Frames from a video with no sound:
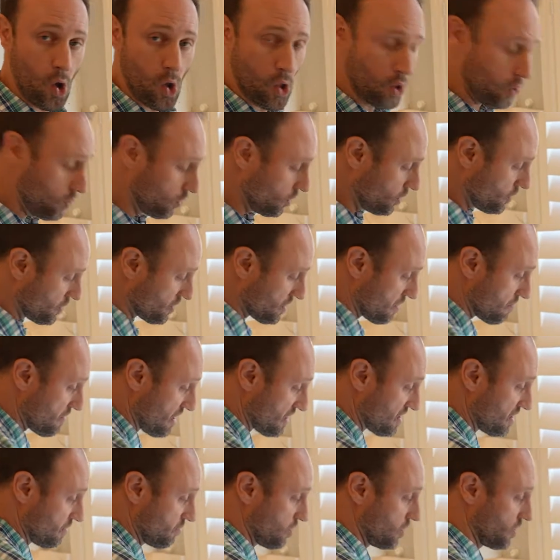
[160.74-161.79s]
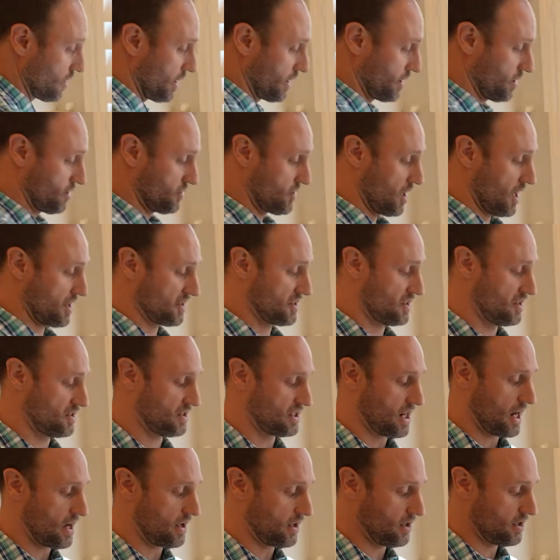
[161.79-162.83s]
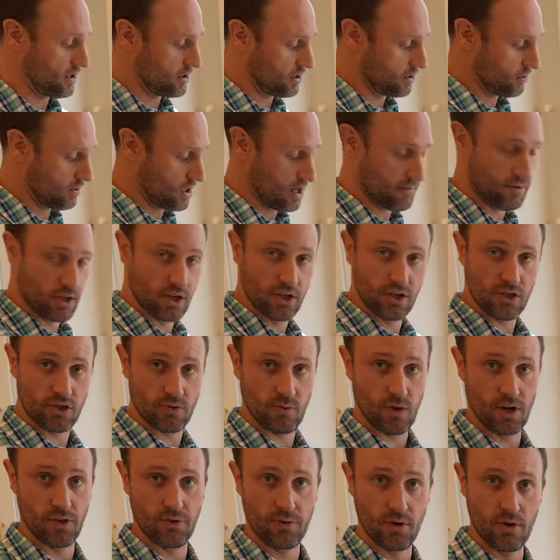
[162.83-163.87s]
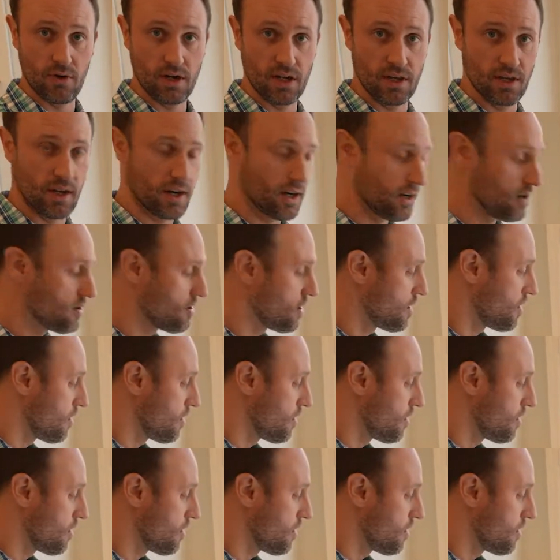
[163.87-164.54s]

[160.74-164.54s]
or just a mixing bowl, like you're tossing a salad or whatever, and you just want to throw it in there.